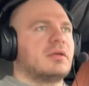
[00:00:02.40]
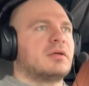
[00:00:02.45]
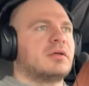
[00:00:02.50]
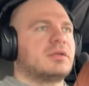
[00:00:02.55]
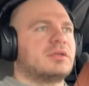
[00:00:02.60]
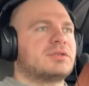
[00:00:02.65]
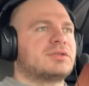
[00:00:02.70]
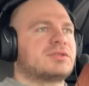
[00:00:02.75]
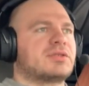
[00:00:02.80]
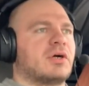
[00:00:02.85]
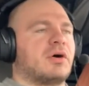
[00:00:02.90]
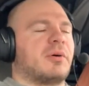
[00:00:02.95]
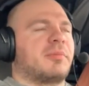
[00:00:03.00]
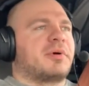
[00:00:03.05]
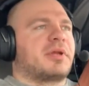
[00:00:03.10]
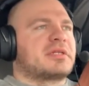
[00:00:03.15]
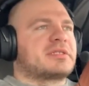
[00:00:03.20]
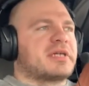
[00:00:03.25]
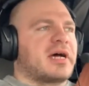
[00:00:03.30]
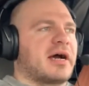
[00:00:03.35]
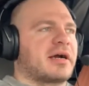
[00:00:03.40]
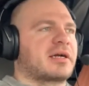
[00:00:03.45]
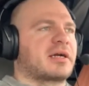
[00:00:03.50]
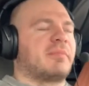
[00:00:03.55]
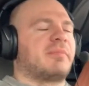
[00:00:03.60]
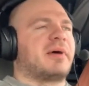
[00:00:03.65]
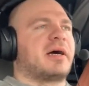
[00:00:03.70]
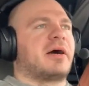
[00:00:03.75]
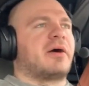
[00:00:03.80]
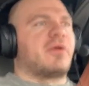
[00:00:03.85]
So I'm going to talk
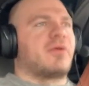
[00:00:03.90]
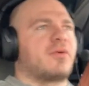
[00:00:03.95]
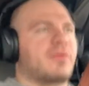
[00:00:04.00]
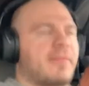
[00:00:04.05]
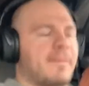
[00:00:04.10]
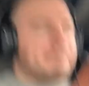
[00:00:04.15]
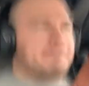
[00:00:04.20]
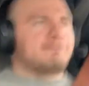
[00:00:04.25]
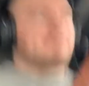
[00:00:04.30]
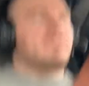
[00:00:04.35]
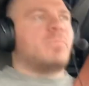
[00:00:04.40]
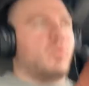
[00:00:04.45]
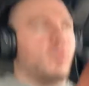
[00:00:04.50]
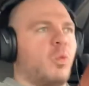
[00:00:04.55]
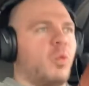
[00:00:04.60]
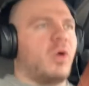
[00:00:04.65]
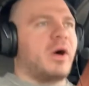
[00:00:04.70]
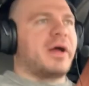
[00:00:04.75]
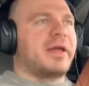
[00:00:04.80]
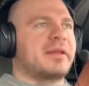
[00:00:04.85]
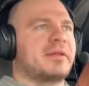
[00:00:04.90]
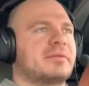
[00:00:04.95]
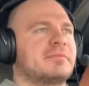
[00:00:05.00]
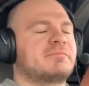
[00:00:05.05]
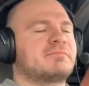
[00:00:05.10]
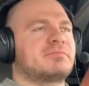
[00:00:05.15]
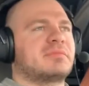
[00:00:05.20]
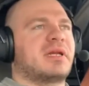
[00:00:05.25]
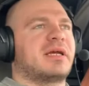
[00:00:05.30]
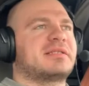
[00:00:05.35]
about what
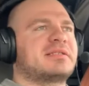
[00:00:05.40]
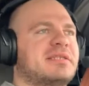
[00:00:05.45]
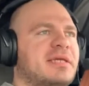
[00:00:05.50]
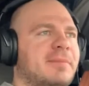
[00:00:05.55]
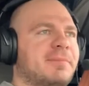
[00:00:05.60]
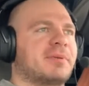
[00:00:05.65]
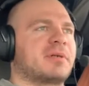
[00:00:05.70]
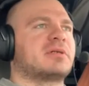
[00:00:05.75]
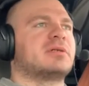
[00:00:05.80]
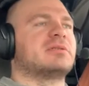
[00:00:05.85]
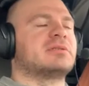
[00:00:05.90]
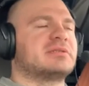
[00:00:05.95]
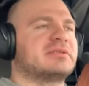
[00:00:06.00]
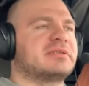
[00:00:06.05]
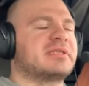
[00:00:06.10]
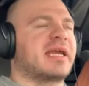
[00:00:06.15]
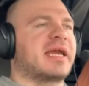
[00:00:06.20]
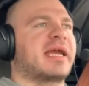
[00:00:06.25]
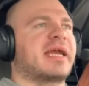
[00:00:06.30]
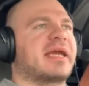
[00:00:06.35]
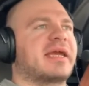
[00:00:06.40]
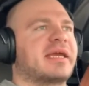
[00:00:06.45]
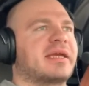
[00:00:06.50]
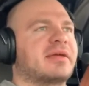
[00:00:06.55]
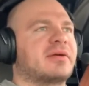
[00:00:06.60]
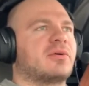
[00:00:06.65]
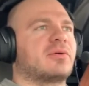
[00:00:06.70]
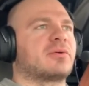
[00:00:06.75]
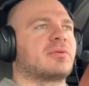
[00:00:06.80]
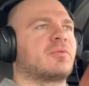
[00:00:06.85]
a typical day
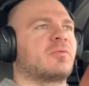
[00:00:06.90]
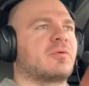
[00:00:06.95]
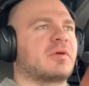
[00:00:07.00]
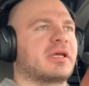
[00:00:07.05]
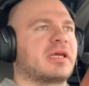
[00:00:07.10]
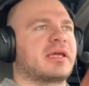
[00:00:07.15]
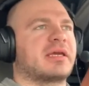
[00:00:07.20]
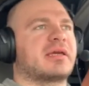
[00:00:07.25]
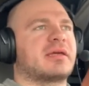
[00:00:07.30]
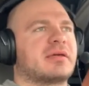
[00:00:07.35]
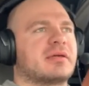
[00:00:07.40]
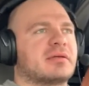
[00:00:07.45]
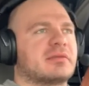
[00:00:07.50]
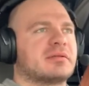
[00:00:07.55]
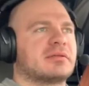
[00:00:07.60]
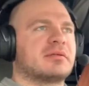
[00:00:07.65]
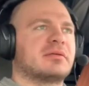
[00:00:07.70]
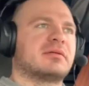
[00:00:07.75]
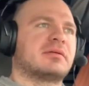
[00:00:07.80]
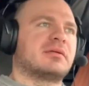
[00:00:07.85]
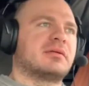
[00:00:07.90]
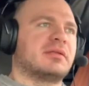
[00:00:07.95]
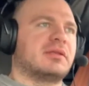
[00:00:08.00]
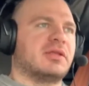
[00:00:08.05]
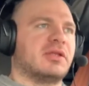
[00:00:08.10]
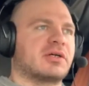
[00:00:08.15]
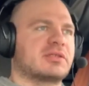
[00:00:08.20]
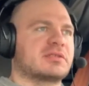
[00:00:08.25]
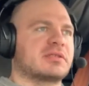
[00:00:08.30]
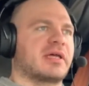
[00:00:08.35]
or week
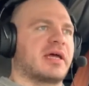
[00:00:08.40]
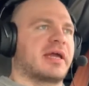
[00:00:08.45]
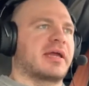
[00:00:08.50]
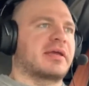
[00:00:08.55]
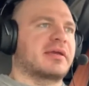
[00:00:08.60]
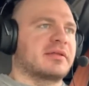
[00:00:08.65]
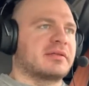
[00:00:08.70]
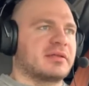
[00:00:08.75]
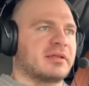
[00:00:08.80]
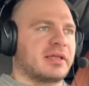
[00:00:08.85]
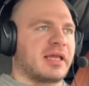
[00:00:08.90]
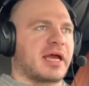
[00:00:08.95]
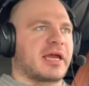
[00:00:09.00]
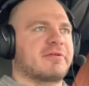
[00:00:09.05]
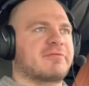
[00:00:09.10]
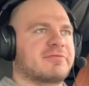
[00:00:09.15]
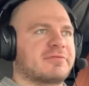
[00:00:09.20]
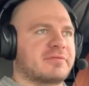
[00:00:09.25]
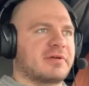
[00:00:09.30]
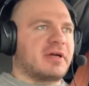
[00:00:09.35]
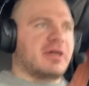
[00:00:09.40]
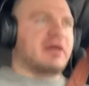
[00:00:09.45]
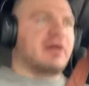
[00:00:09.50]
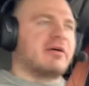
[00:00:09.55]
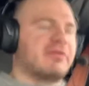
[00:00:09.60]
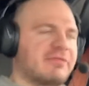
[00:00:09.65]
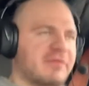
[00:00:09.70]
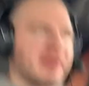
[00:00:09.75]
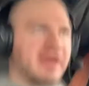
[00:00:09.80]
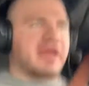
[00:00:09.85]
looks like in the life
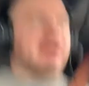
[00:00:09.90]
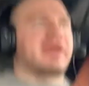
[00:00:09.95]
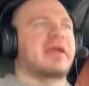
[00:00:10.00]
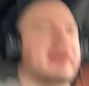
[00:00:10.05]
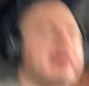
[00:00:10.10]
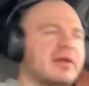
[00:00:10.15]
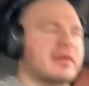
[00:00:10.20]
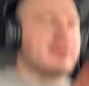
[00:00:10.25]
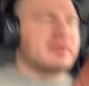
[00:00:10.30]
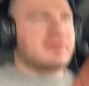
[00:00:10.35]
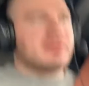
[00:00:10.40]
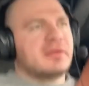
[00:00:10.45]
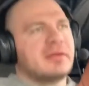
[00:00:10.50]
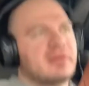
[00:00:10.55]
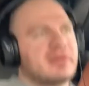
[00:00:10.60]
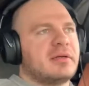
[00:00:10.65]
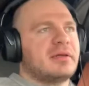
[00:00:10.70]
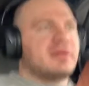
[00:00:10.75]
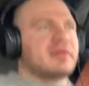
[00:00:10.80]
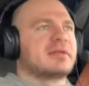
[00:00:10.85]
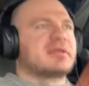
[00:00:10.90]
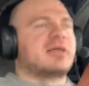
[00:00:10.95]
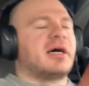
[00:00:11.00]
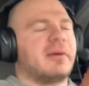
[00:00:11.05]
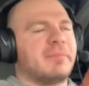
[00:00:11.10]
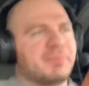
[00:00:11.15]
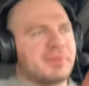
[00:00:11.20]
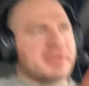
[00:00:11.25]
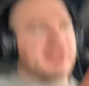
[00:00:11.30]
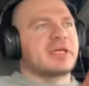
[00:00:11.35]
of a
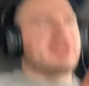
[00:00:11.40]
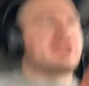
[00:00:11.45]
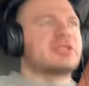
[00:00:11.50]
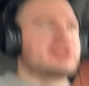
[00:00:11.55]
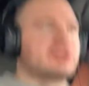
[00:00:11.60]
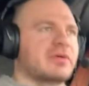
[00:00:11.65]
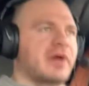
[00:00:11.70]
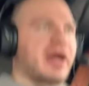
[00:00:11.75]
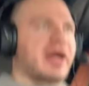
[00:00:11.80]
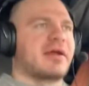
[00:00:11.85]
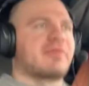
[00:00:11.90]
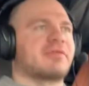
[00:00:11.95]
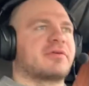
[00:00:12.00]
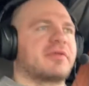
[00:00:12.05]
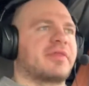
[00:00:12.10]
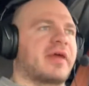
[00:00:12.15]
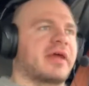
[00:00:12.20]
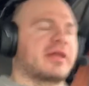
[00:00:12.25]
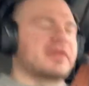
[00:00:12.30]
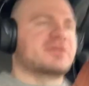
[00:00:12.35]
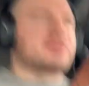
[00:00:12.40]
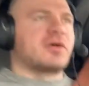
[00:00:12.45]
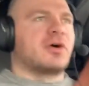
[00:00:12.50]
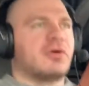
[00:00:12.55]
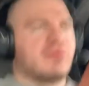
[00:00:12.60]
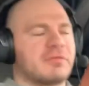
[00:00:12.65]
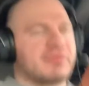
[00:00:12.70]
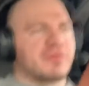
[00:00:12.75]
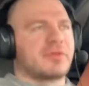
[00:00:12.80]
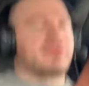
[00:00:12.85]
company driver that is
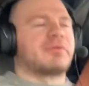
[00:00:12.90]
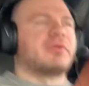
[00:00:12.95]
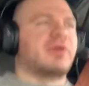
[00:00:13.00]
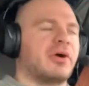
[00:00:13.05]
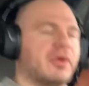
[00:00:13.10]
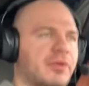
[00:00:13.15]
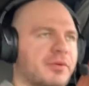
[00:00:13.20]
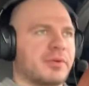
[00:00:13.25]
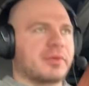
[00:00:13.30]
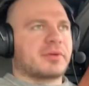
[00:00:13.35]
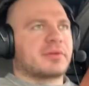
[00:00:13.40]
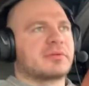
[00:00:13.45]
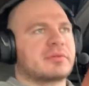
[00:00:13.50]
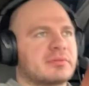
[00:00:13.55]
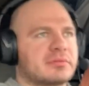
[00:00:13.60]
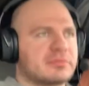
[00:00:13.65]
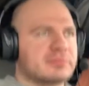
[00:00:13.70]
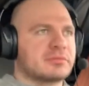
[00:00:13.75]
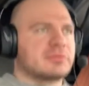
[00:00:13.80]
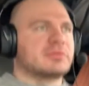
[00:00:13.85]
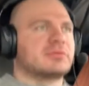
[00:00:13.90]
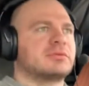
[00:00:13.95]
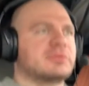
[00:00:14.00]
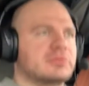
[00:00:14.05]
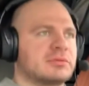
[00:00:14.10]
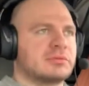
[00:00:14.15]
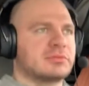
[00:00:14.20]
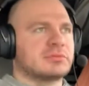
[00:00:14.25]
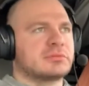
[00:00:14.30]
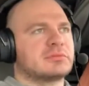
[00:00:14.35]
over the road
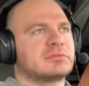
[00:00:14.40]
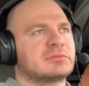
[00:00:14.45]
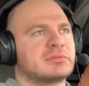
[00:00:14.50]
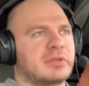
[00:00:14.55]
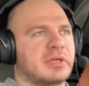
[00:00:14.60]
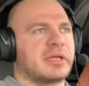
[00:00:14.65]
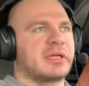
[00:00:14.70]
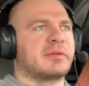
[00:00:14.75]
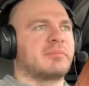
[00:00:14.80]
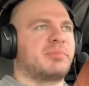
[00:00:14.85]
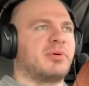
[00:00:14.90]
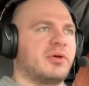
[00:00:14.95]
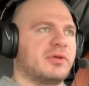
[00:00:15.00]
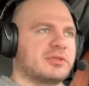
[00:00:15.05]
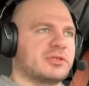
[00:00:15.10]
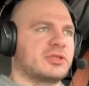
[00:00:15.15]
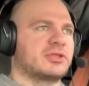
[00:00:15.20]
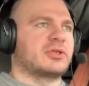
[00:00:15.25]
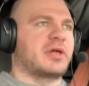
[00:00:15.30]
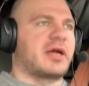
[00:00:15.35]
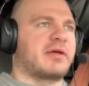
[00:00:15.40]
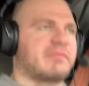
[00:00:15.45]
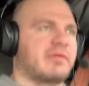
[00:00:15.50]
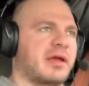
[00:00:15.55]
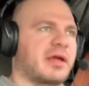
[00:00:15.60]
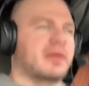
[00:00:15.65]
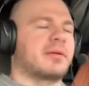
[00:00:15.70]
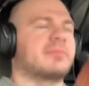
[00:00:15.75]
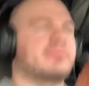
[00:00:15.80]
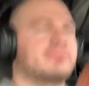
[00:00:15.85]
and pulls a dry van.